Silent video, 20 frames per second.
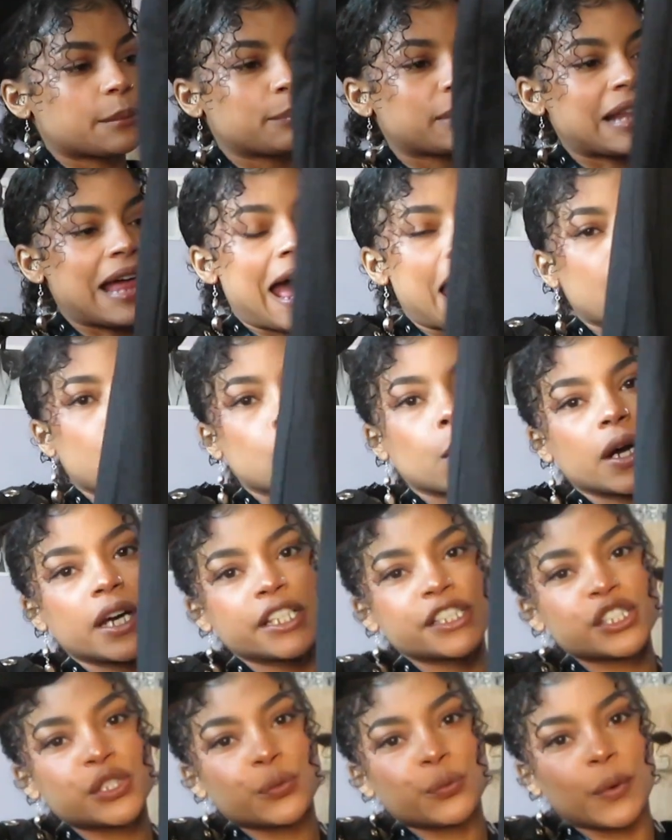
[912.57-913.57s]
black
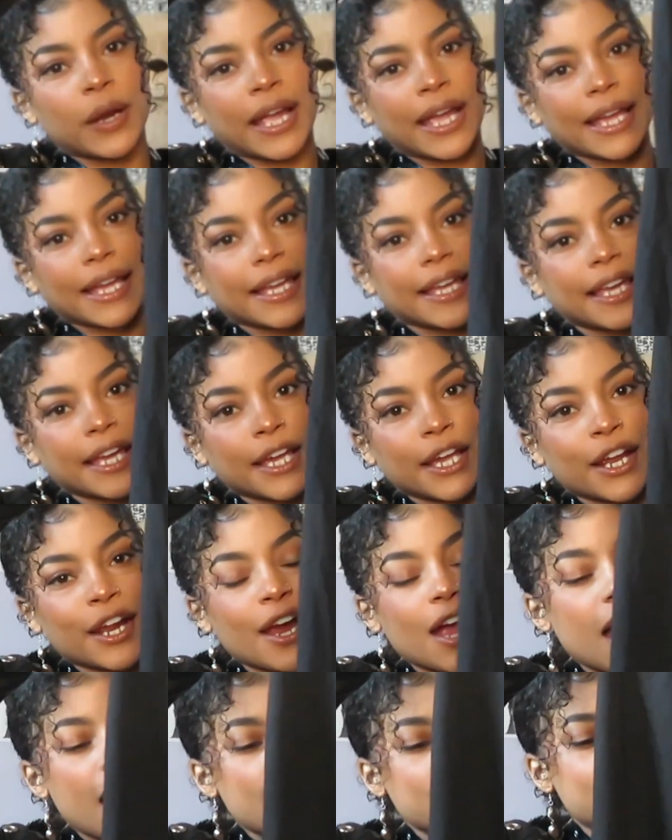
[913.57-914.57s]
ones right here.